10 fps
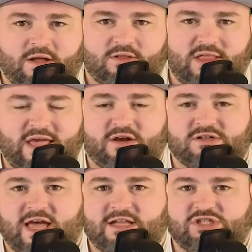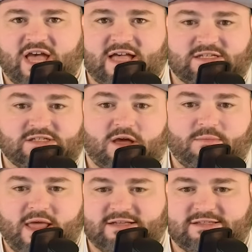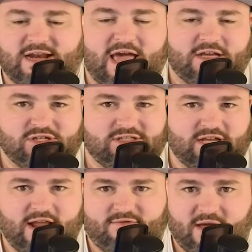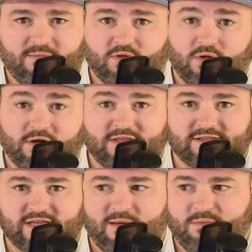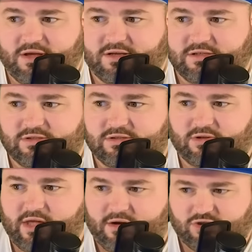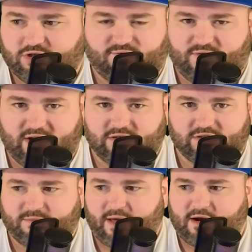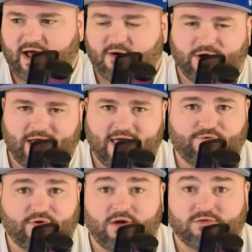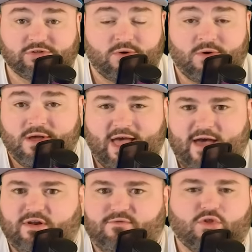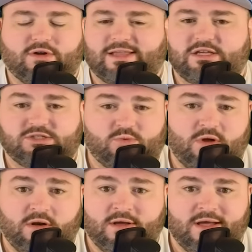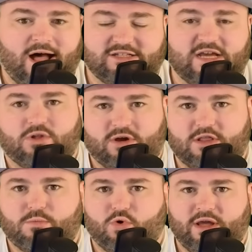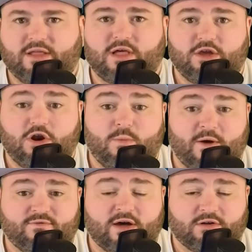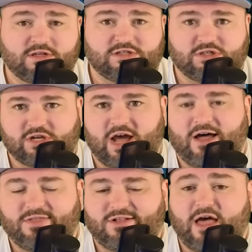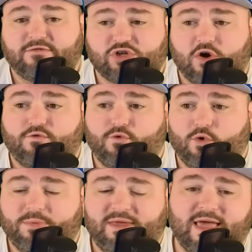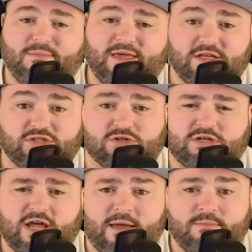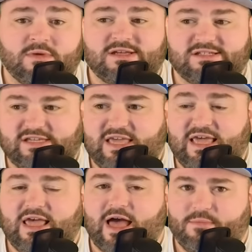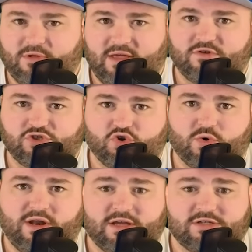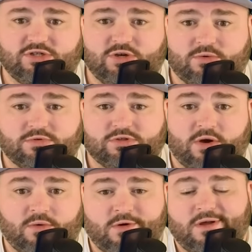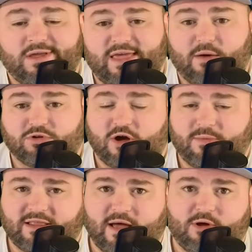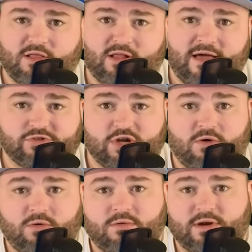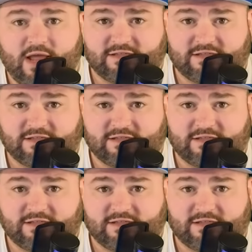Lakers at Jazz is up next, and I actually didn't have time to look at this game because the Lakers just finished about an hour and a half ago, so haven't even looked at this one. I'll take a look at the morning and let you know my final decision on the live show, 4 p.m. Eastern time. Ski, I believe, is joining us too, so yeah, we'll talk about that one on the live show. Next